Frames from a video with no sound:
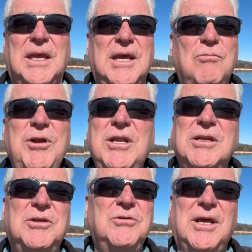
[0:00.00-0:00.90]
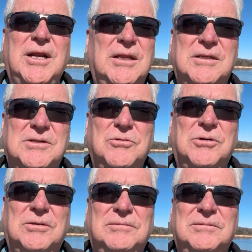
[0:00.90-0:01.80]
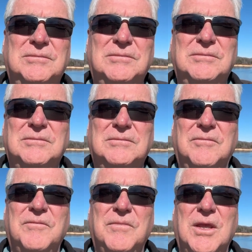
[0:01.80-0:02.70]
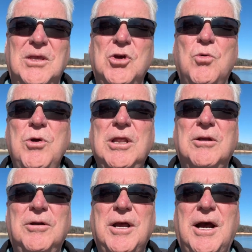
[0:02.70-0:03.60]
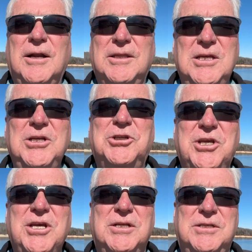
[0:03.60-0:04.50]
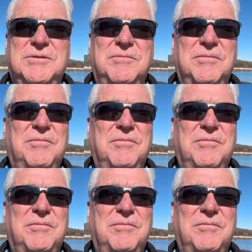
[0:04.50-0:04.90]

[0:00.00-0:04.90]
And we didn't do that in school. You know, we learned how to teach kids.